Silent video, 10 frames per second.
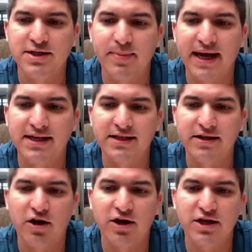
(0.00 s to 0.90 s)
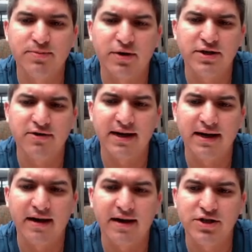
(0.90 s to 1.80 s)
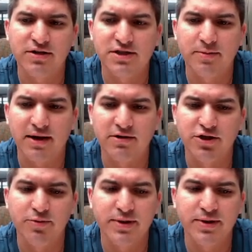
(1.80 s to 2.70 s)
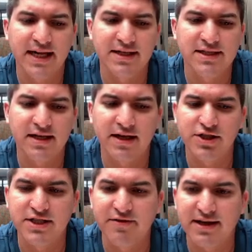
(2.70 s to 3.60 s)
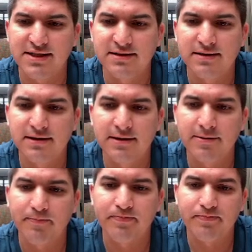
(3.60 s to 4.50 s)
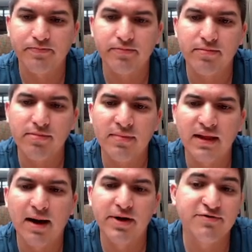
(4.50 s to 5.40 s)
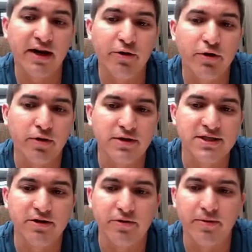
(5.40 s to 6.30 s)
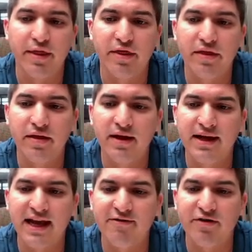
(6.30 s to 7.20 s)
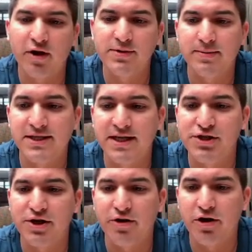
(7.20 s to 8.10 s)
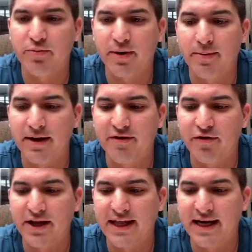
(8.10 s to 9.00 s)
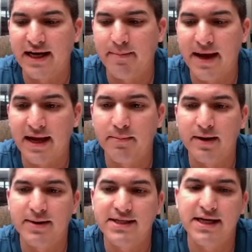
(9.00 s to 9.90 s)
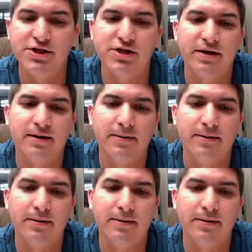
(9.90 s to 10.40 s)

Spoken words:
The hotspots are a little larger, so about 2% is the largest defect. But it's very local, so with careful optimization, you could probably avoid that in a MEG implementation.